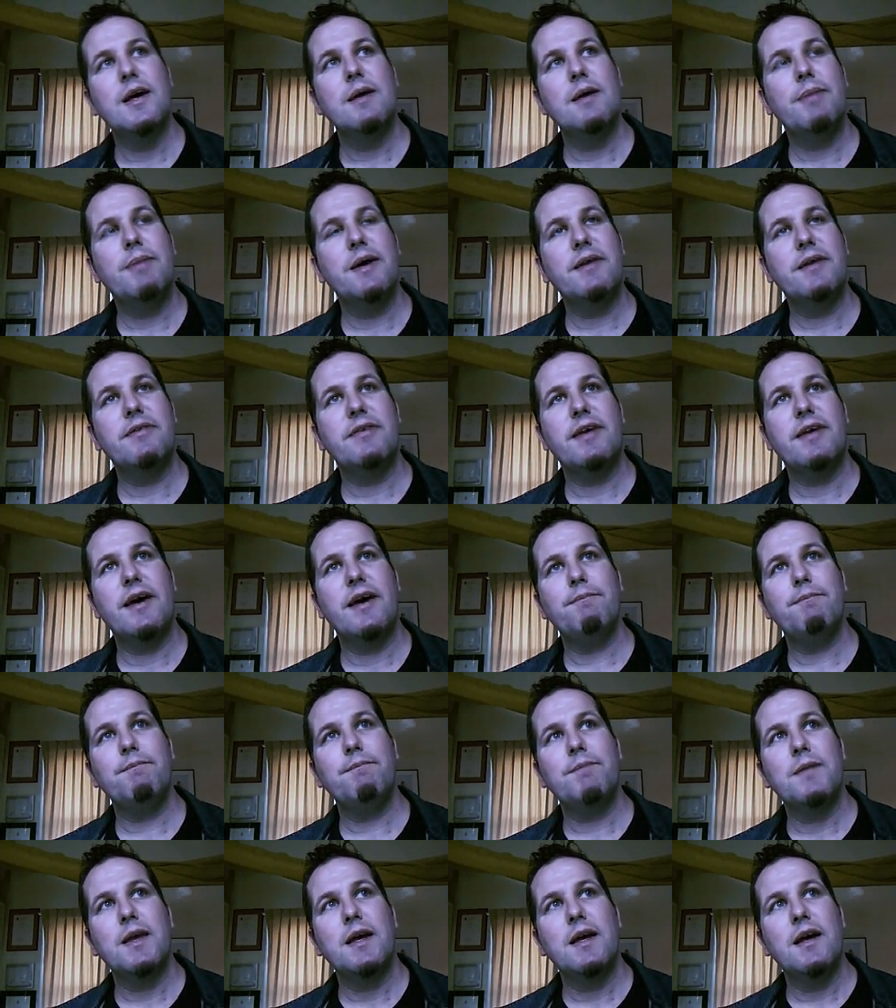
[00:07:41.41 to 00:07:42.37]
But I
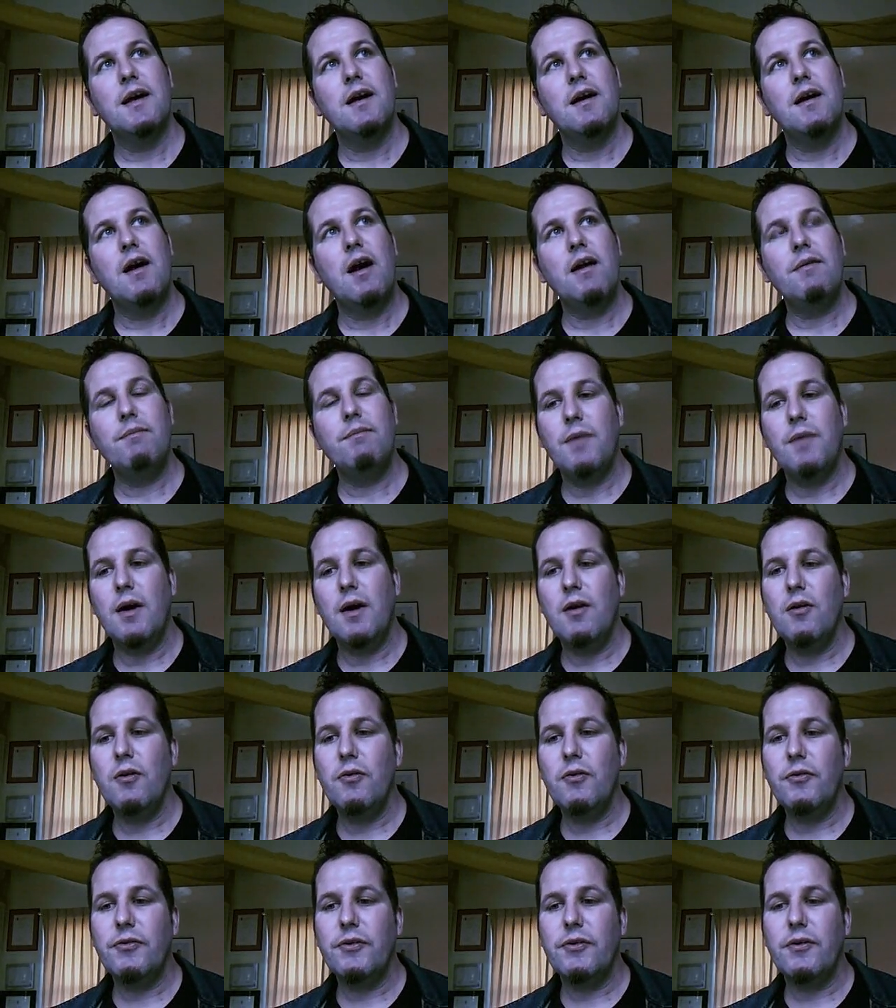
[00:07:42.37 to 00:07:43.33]

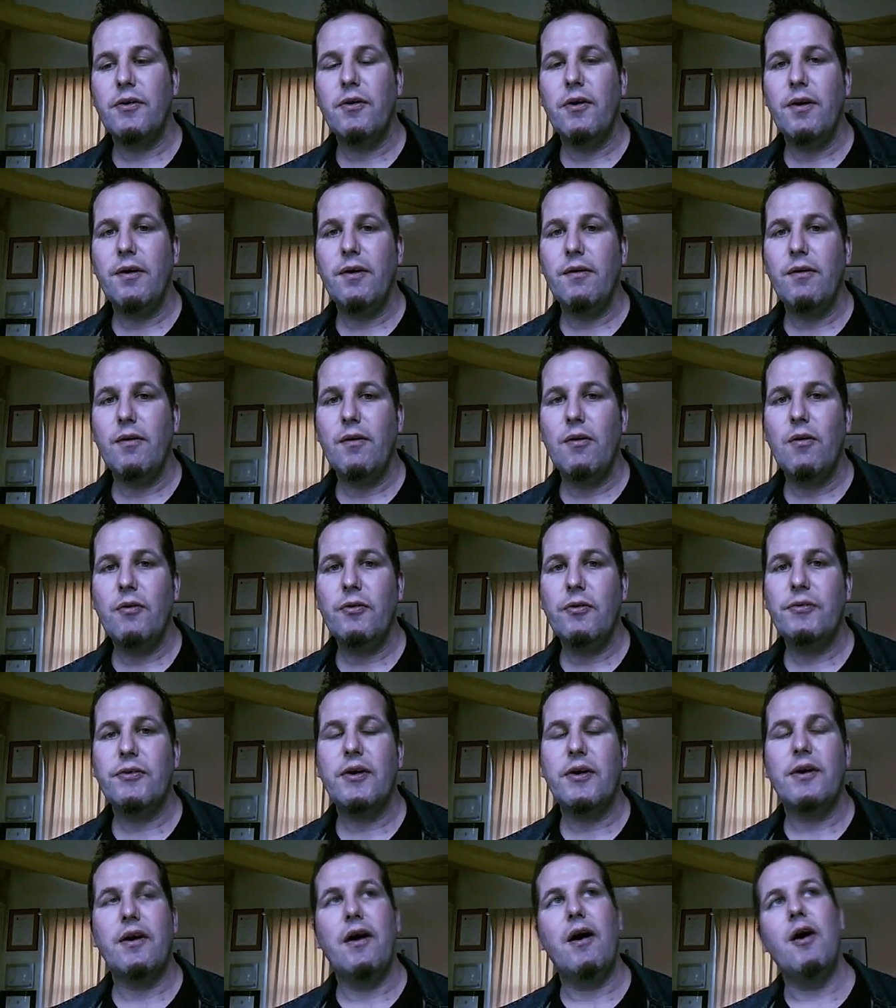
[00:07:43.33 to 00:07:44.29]

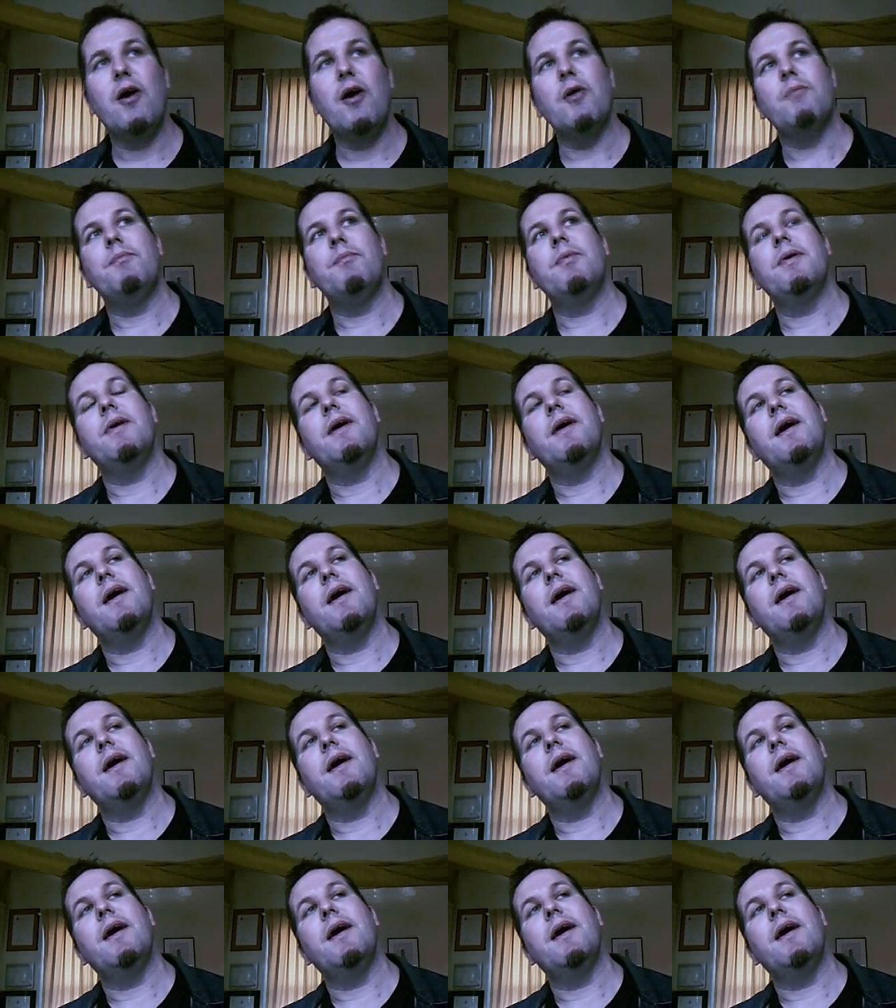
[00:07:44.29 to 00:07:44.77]
also hope